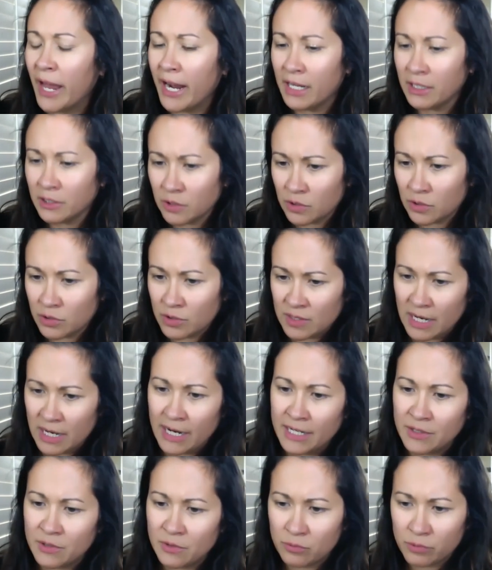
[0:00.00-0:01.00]

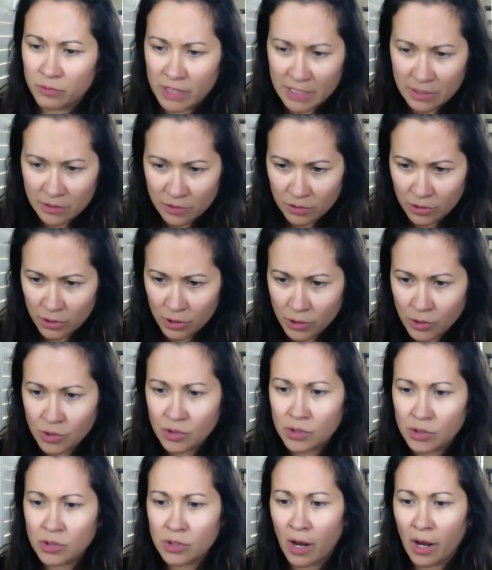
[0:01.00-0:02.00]
exercise
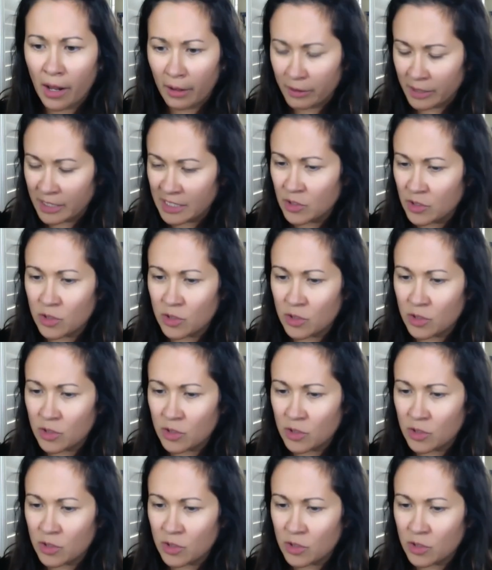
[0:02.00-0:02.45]
research because uh,